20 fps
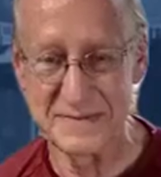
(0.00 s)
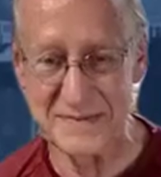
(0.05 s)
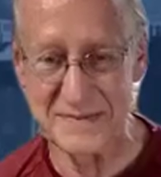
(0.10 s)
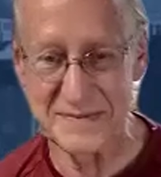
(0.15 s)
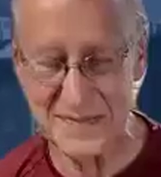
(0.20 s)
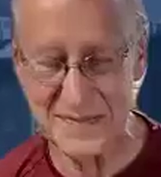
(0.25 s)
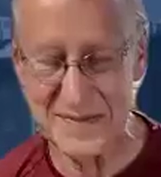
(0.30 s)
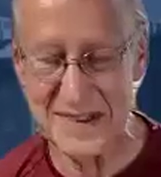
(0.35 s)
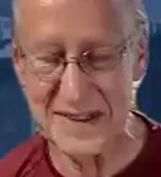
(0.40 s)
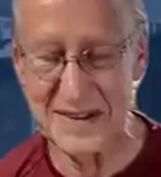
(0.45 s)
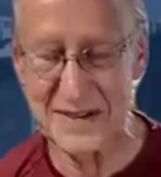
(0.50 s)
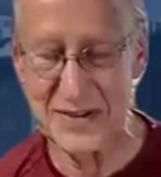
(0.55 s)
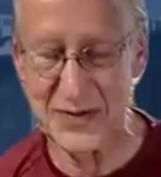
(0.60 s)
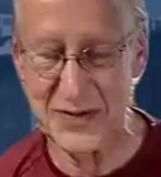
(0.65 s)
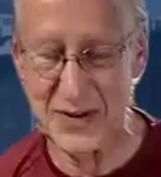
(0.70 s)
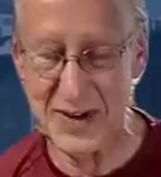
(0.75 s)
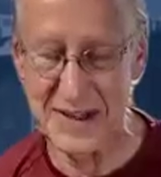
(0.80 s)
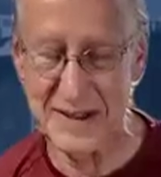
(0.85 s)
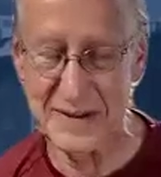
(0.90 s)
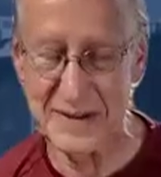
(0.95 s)
staff
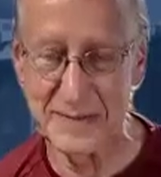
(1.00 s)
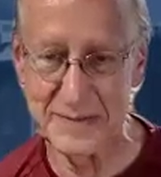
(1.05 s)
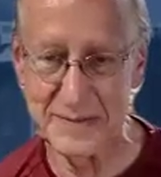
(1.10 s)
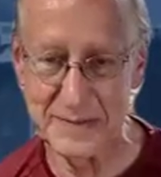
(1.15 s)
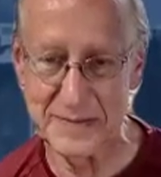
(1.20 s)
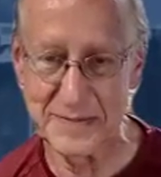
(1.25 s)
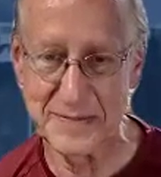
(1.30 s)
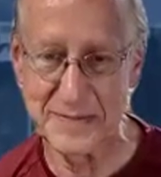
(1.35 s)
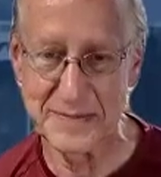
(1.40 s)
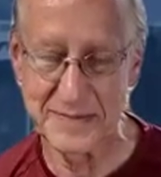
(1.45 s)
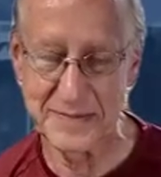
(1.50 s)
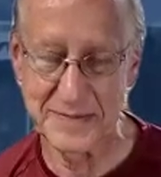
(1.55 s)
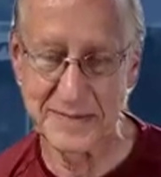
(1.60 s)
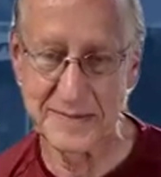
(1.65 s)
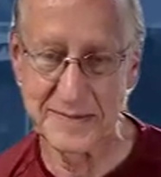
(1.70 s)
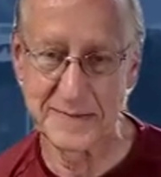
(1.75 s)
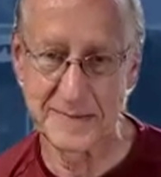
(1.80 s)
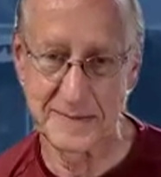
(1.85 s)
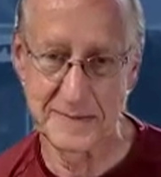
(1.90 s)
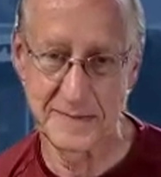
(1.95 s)
members ask you
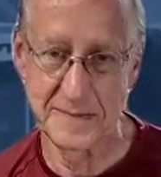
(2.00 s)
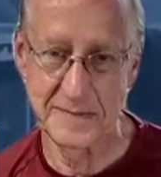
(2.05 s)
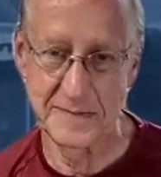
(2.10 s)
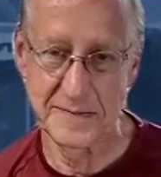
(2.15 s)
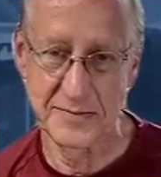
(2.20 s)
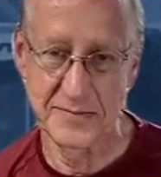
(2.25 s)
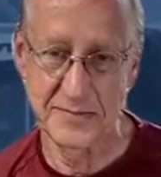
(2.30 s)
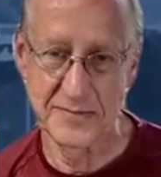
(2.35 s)
questions, I